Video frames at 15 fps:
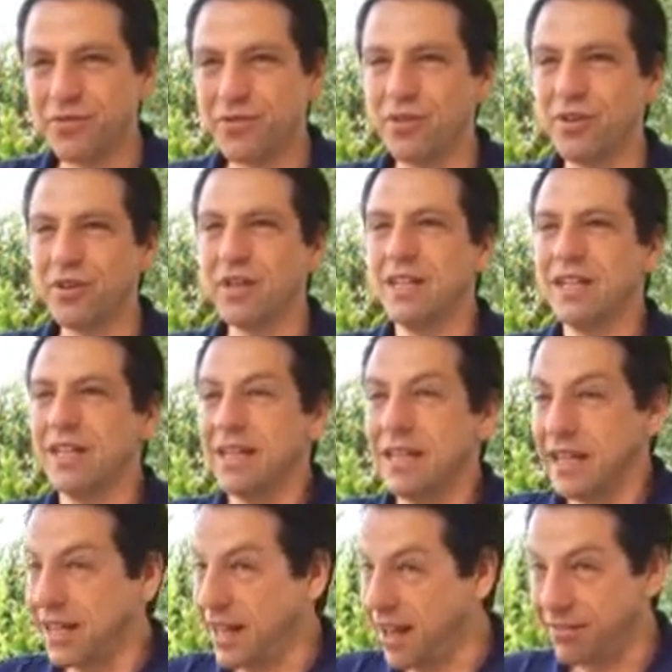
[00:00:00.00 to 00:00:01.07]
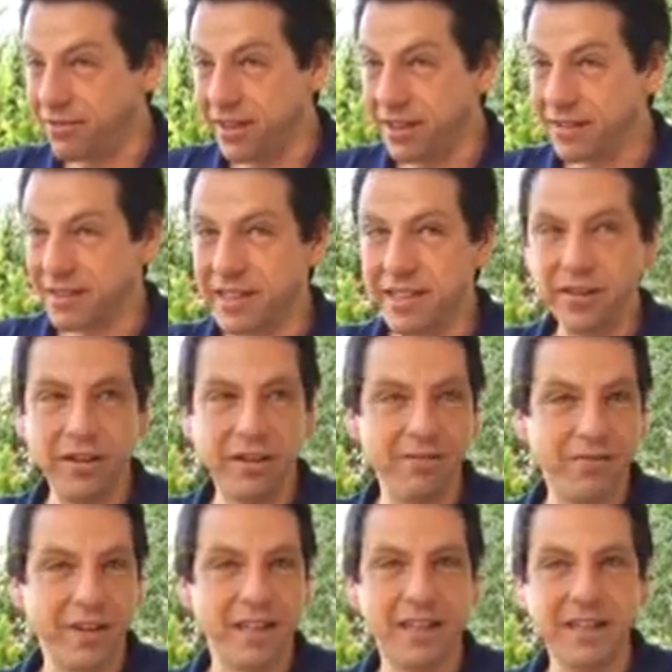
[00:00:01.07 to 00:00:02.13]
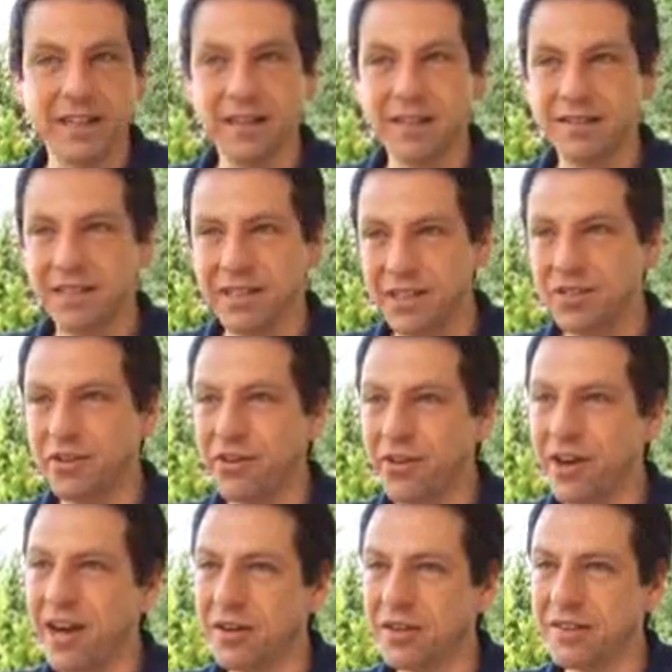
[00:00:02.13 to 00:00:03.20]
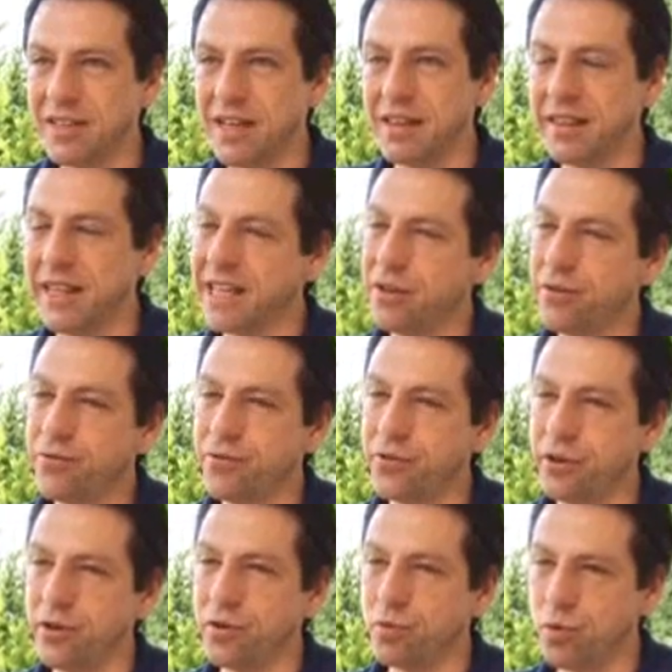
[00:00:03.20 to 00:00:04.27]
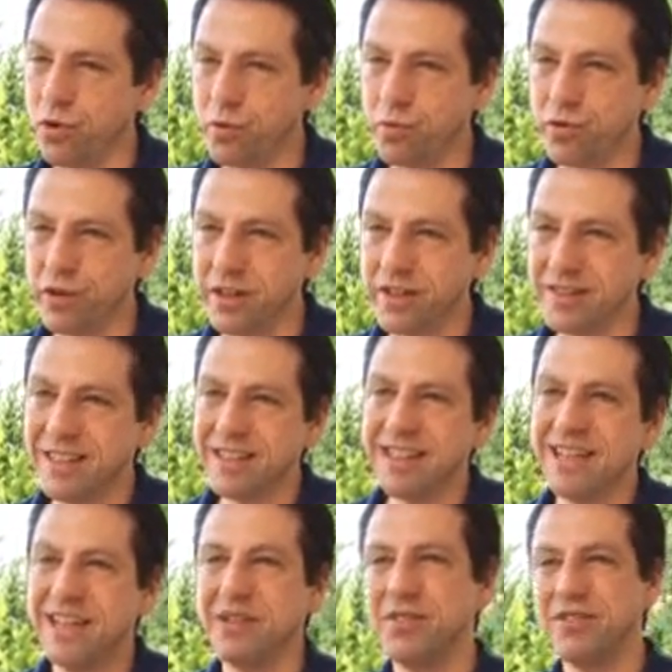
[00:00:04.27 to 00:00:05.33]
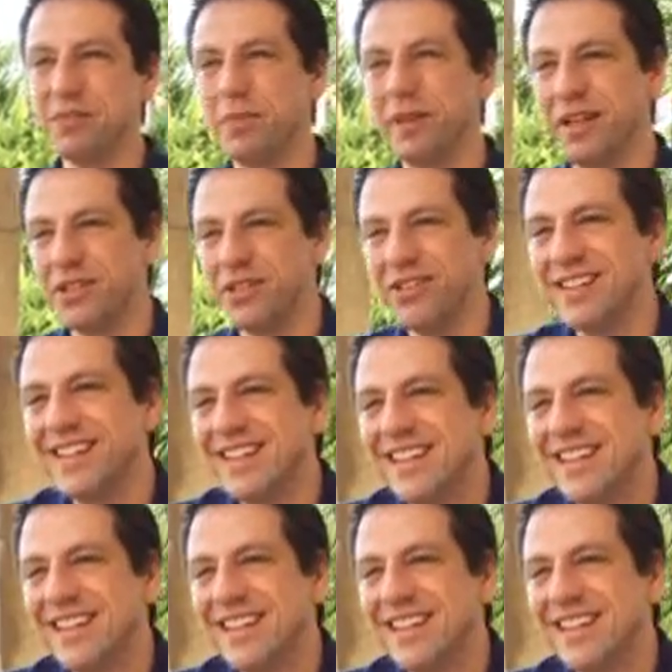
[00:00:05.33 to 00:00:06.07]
for having us here, inviting us into your house, and thank you for your warm words. It was a pleasure.